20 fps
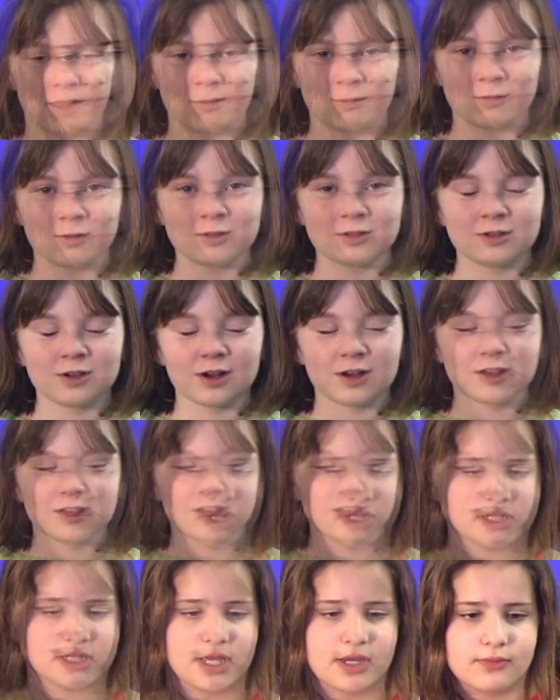Everyone
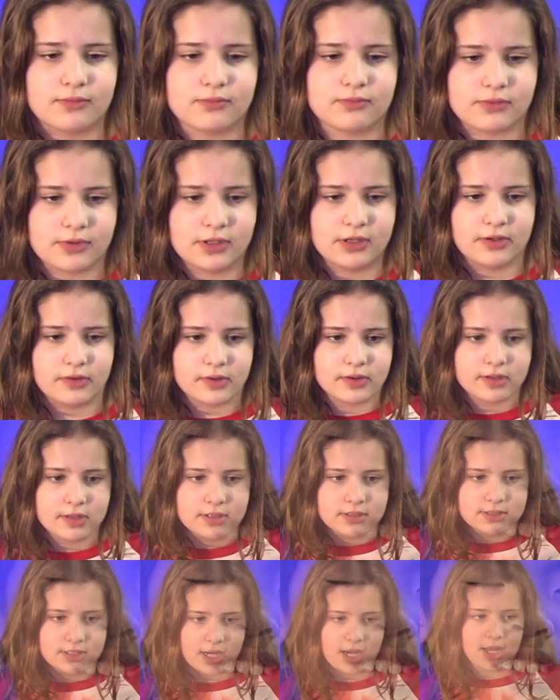started to get real
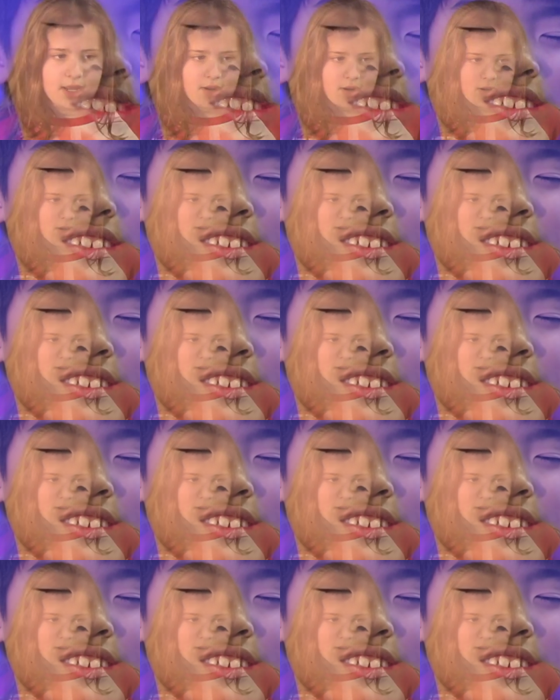tired.